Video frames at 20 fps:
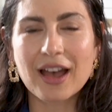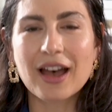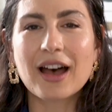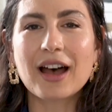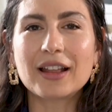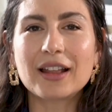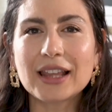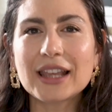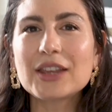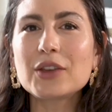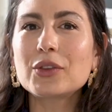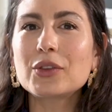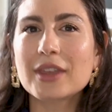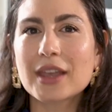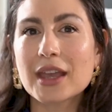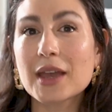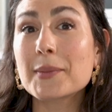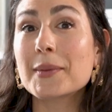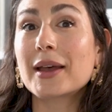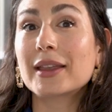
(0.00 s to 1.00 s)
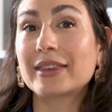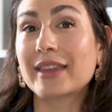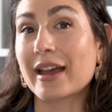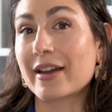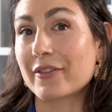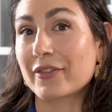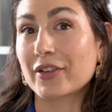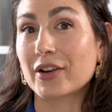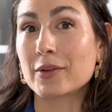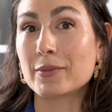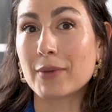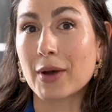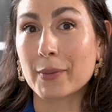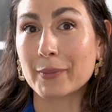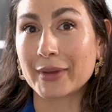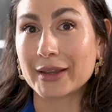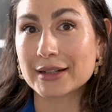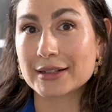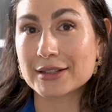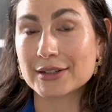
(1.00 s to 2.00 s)
I'll let you think about that for a
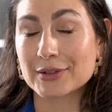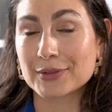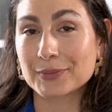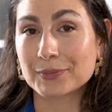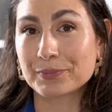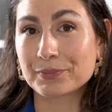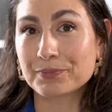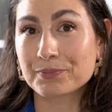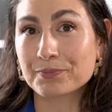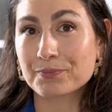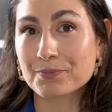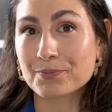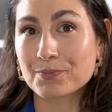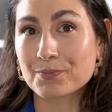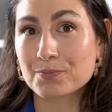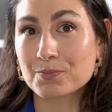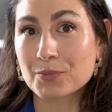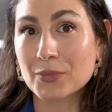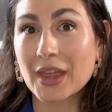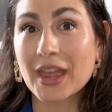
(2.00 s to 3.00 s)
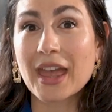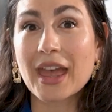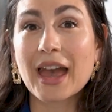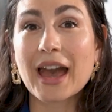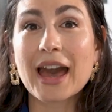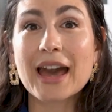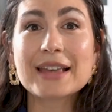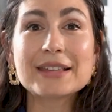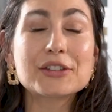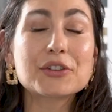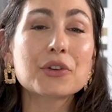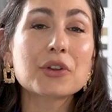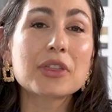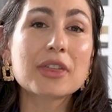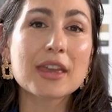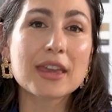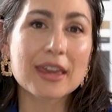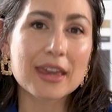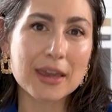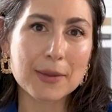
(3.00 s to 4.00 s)
moment. As you're
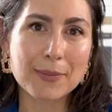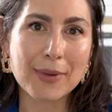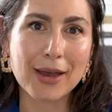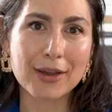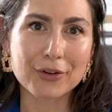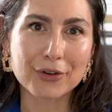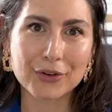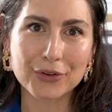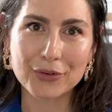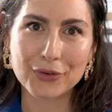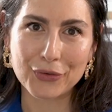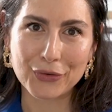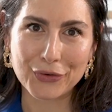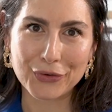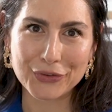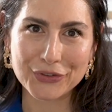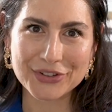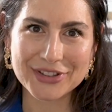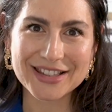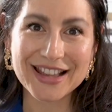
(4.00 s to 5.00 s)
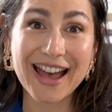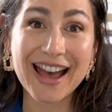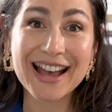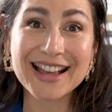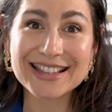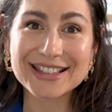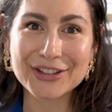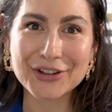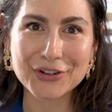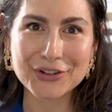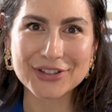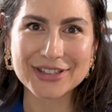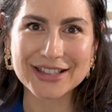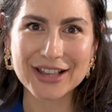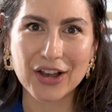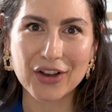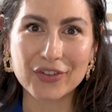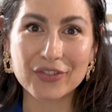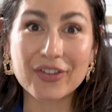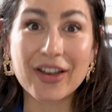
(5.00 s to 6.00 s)
thinking about your goals, ask
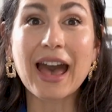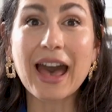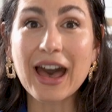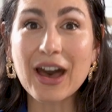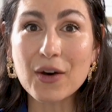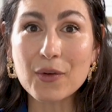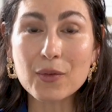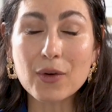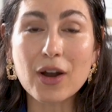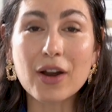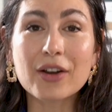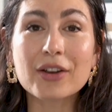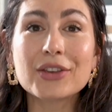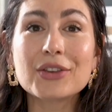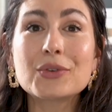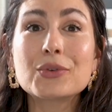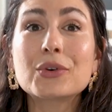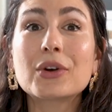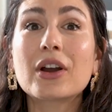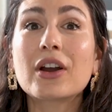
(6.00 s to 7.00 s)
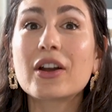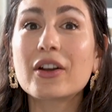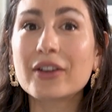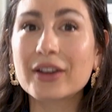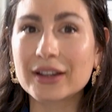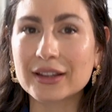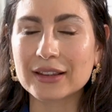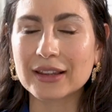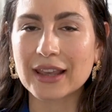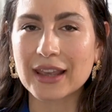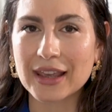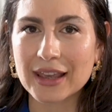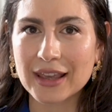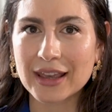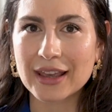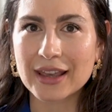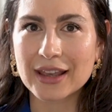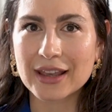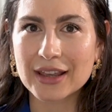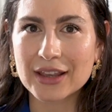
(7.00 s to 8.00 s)
yourself, how are you
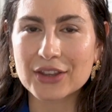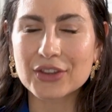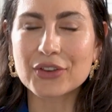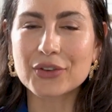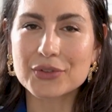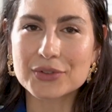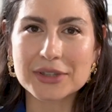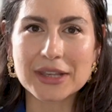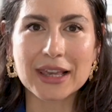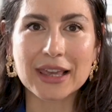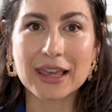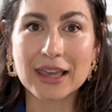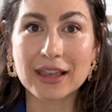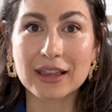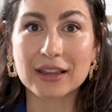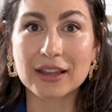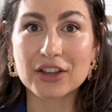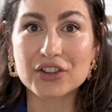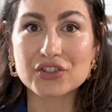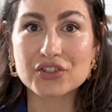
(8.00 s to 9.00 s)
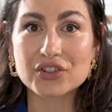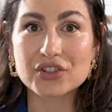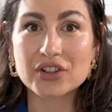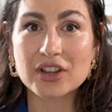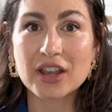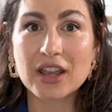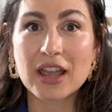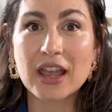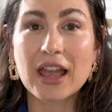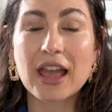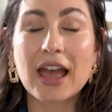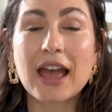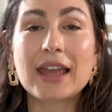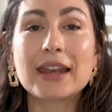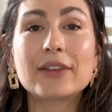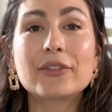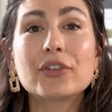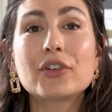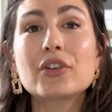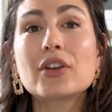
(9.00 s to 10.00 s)
currently using English?
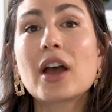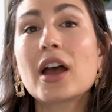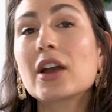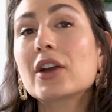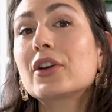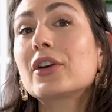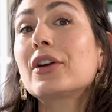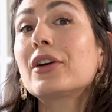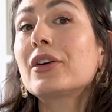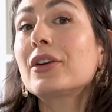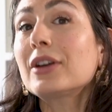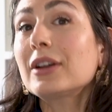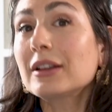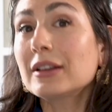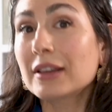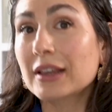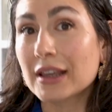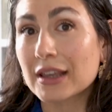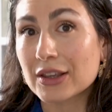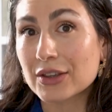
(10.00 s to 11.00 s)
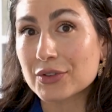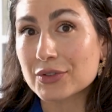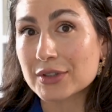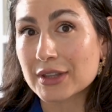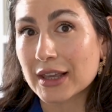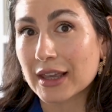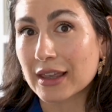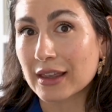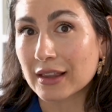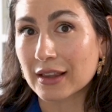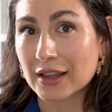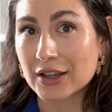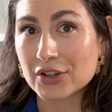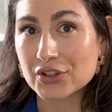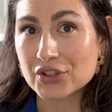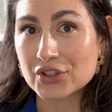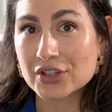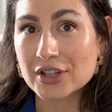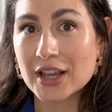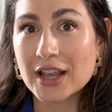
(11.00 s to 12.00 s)
And if you're not currently using
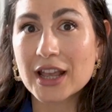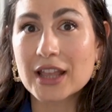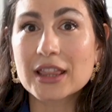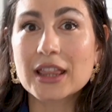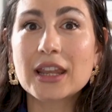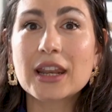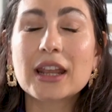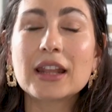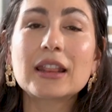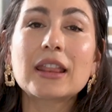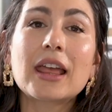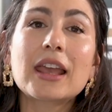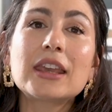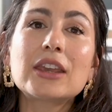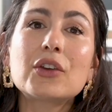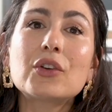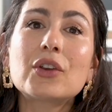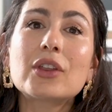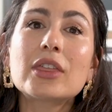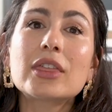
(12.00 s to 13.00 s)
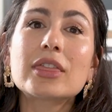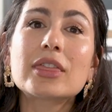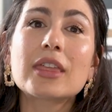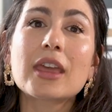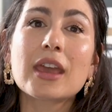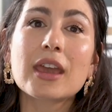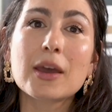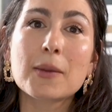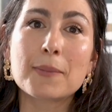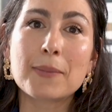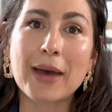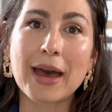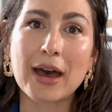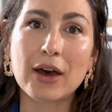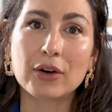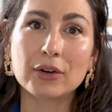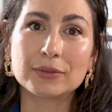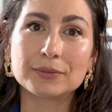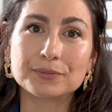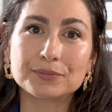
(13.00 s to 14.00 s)
English, then I'd like you to think
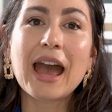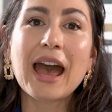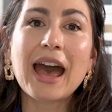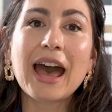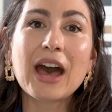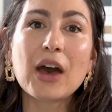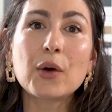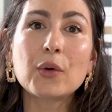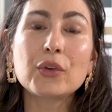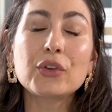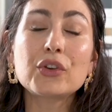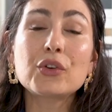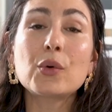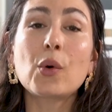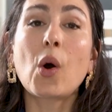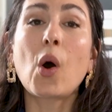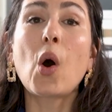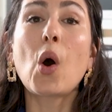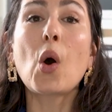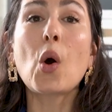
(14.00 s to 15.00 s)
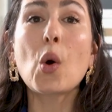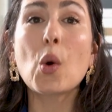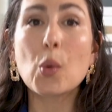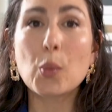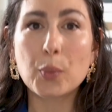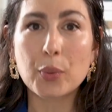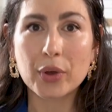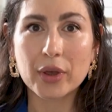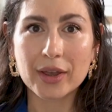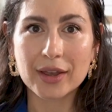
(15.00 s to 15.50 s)
about how you hope